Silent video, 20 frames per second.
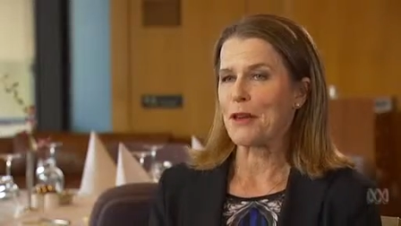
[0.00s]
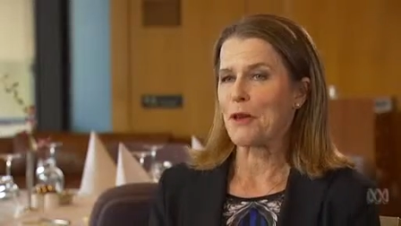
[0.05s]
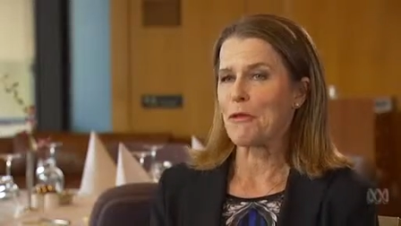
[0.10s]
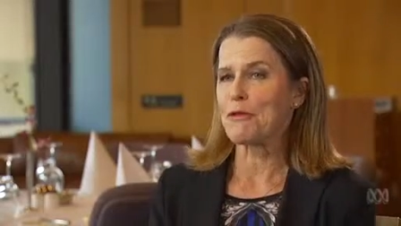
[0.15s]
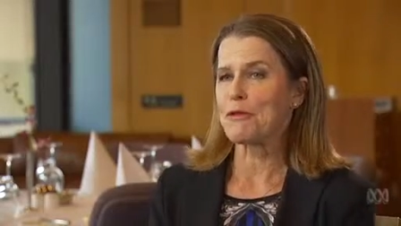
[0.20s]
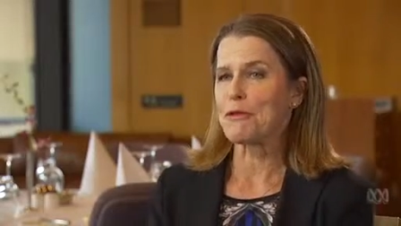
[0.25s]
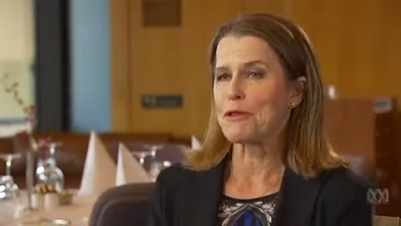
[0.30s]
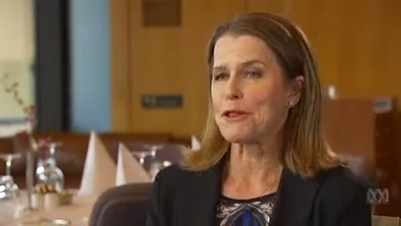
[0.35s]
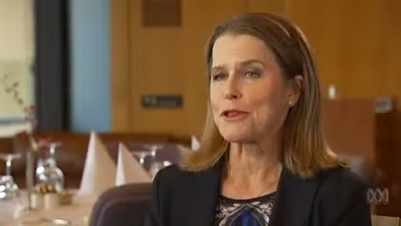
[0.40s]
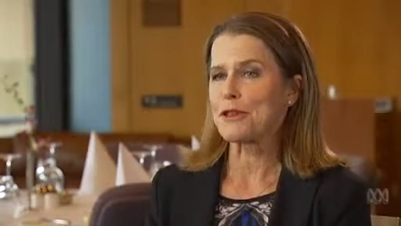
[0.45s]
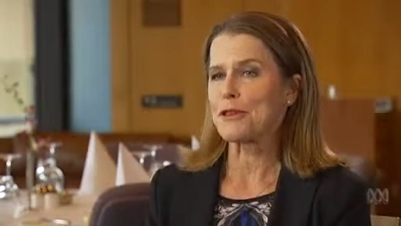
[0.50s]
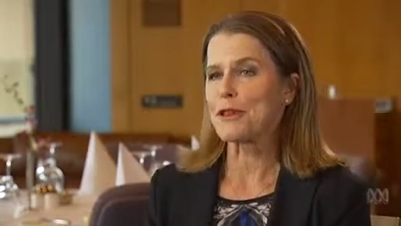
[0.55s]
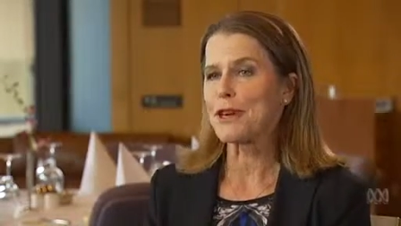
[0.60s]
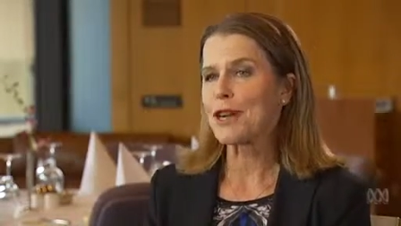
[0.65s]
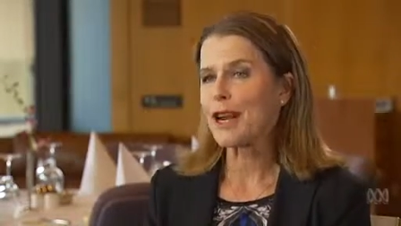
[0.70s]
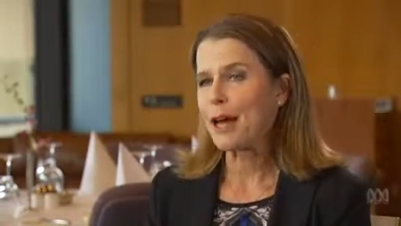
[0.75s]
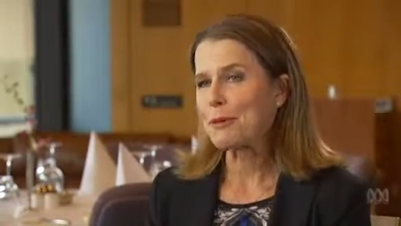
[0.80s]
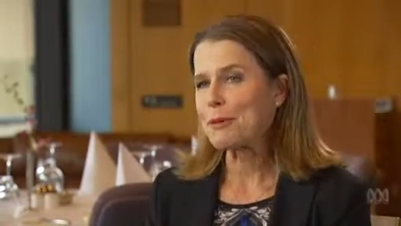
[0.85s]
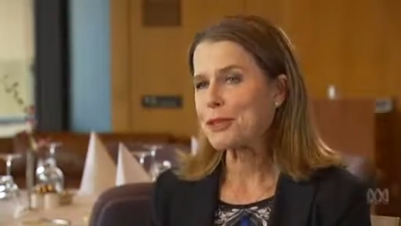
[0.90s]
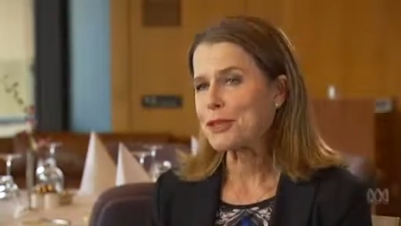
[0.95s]
conference on
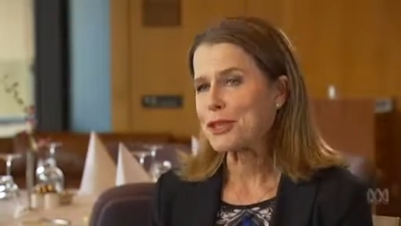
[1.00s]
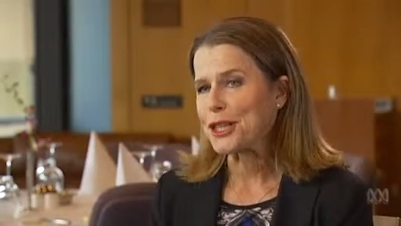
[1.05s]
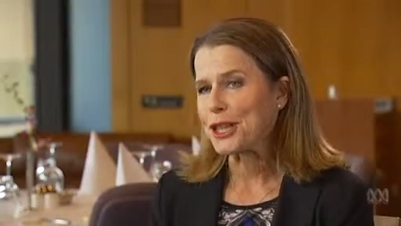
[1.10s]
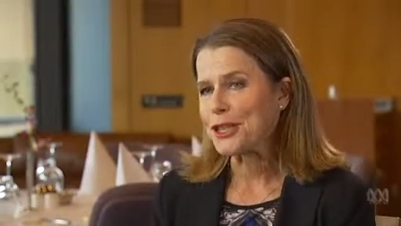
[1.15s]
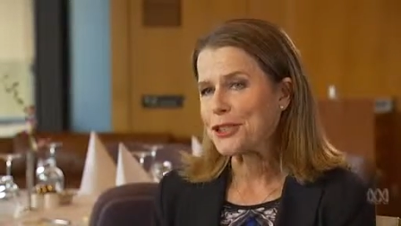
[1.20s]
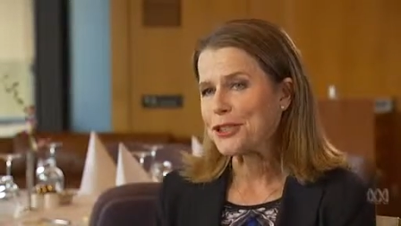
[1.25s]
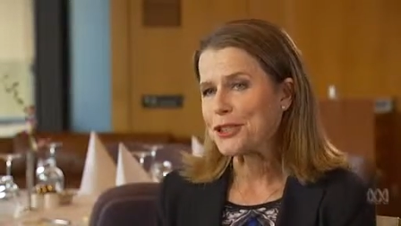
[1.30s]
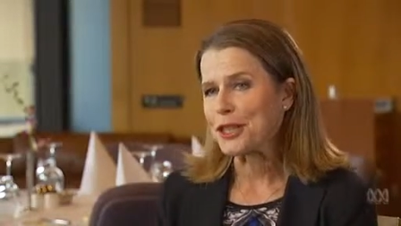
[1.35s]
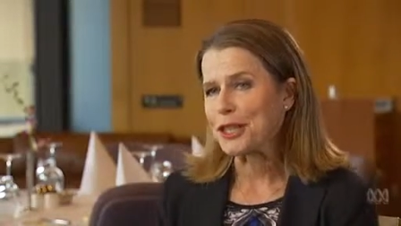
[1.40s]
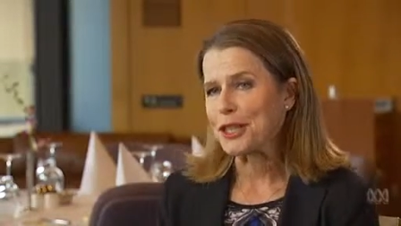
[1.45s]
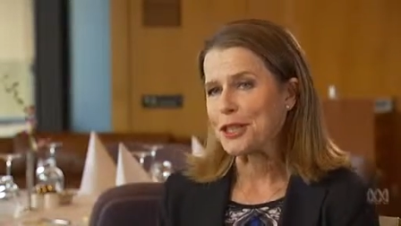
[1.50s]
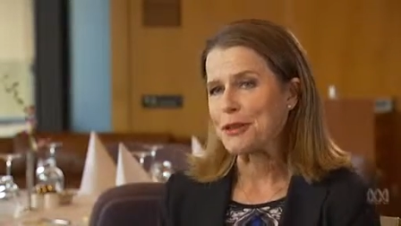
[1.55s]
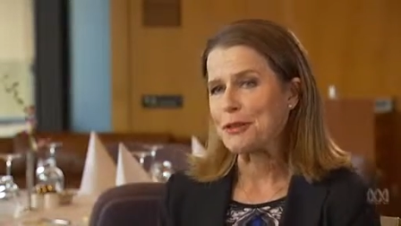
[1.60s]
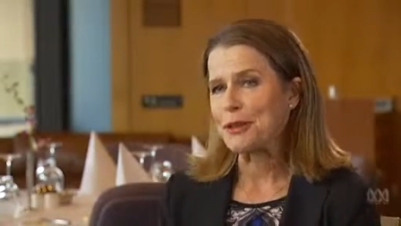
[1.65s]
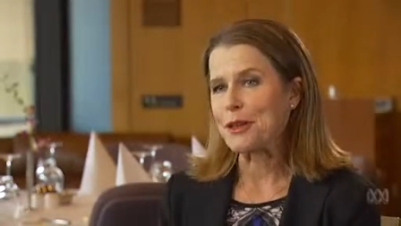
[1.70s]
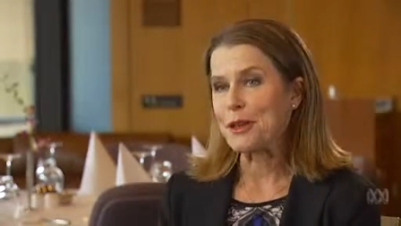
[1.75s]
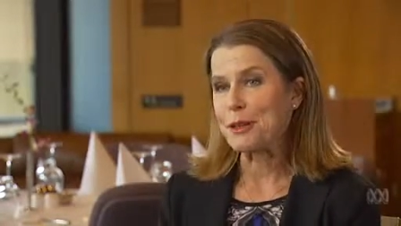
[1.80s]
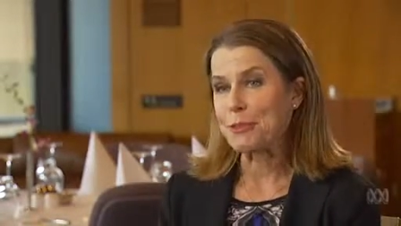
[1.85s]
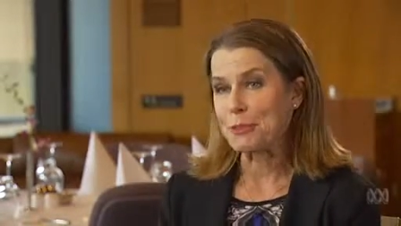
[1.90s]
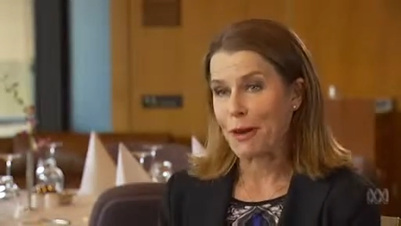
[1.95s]
climate change
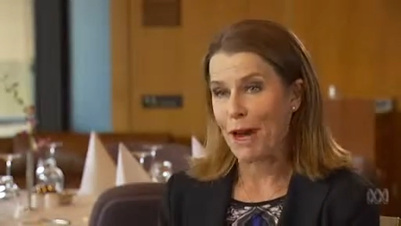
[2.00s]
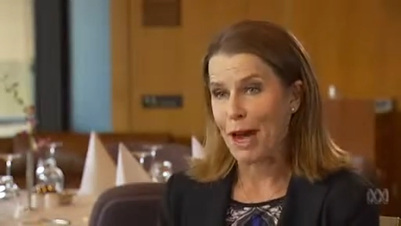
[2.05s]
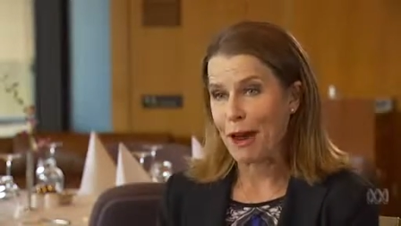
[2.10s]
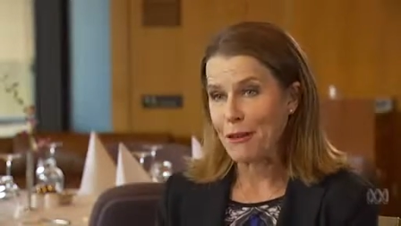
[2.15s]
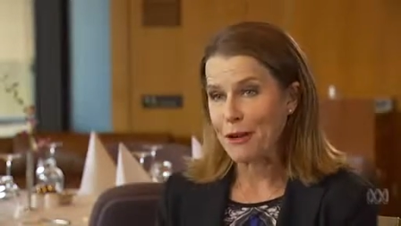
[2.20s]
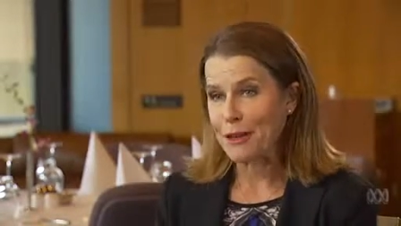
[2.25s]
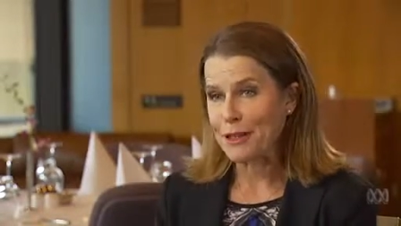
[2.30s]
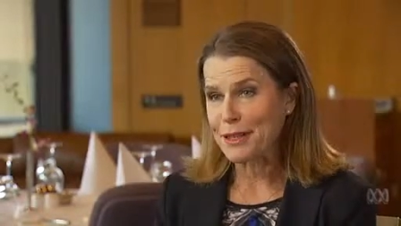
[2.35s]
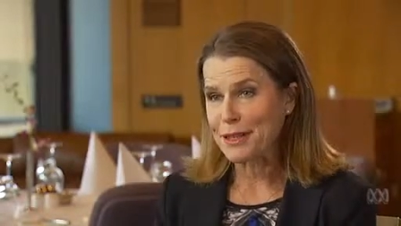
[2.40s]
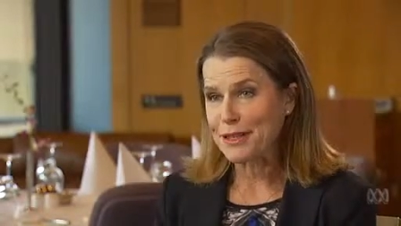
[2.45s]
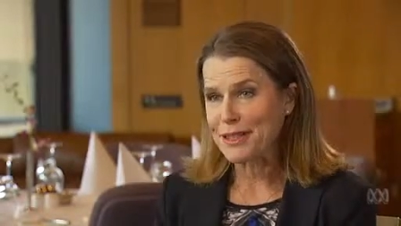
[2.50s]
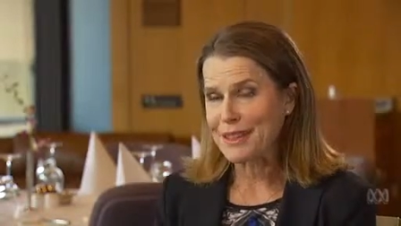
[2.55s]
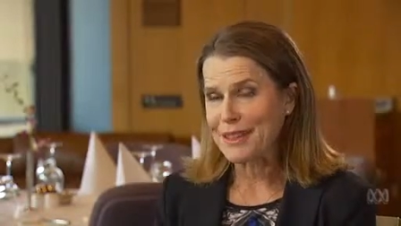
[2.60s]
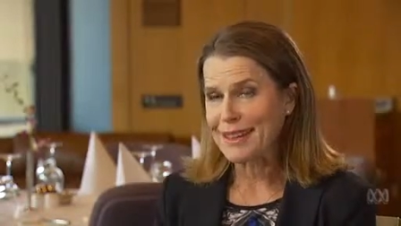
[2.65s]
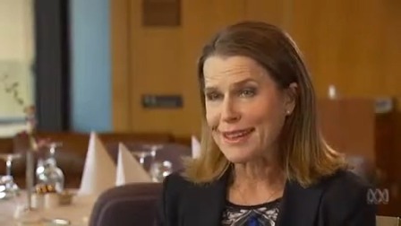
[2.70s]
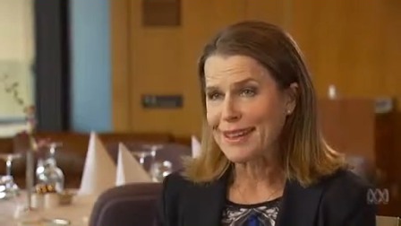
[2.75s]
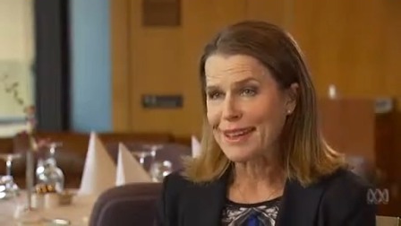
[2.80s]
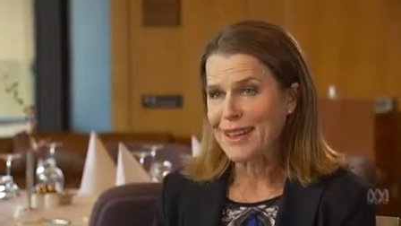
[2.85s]
in Paris.